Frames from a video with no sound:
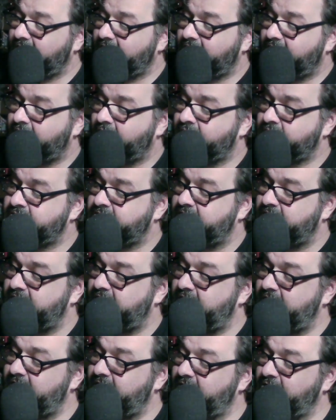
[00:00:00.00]

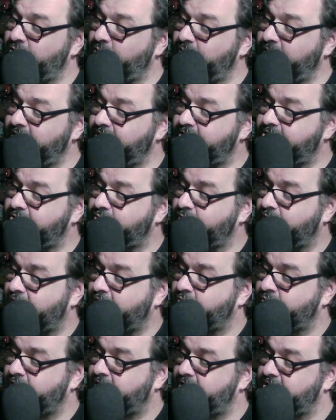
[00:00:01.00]
Jose Luis
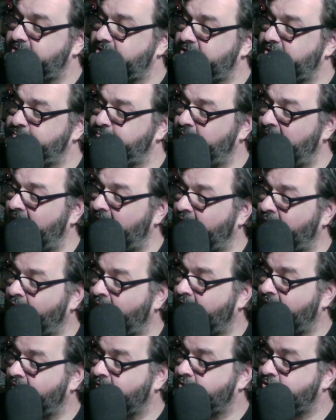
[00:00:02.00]
Rodriguez's
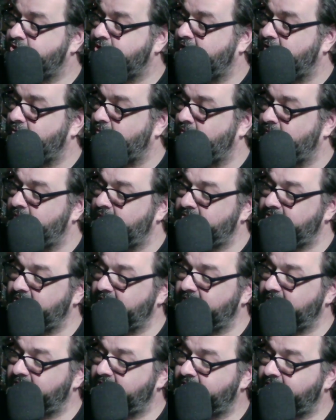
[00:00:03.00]
background check reveals
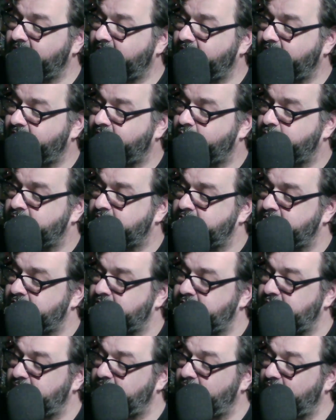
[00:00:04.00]
a ticket for
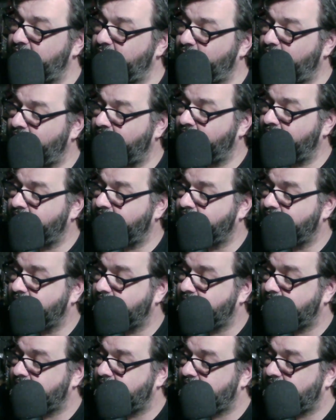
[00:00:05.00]
possession of marijuana.
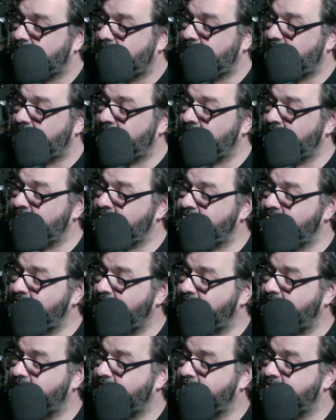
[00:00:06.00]
There's
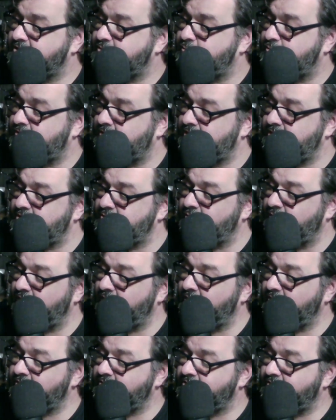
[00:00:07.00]
nothing in his police
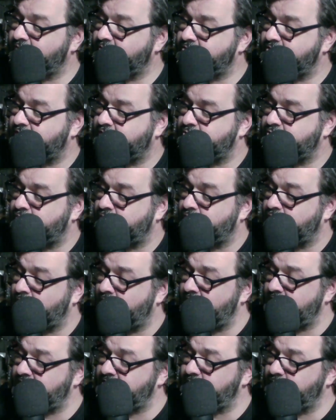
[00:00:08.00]
records for sexual
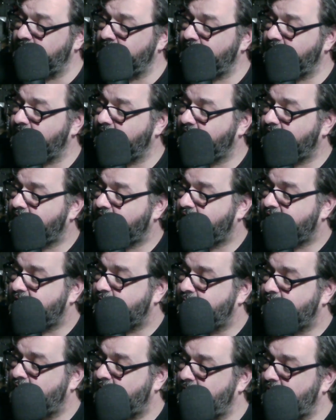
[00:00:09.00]
harassment.
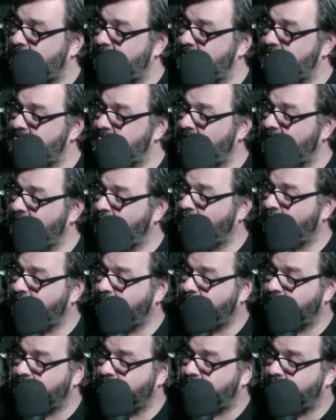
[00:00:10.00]
Maybe last night would have
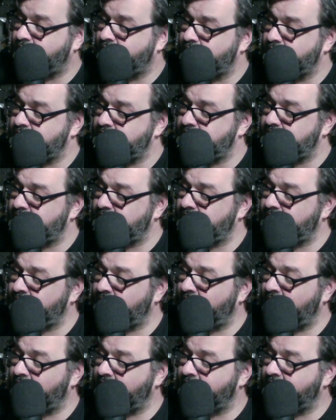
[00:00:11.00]
been a first if I
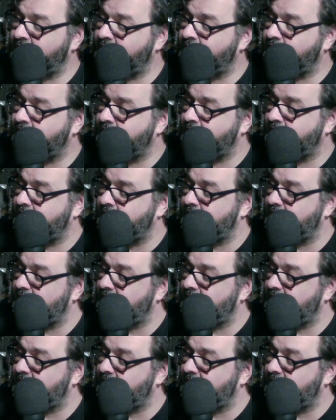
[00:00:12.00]
hadn't intervened.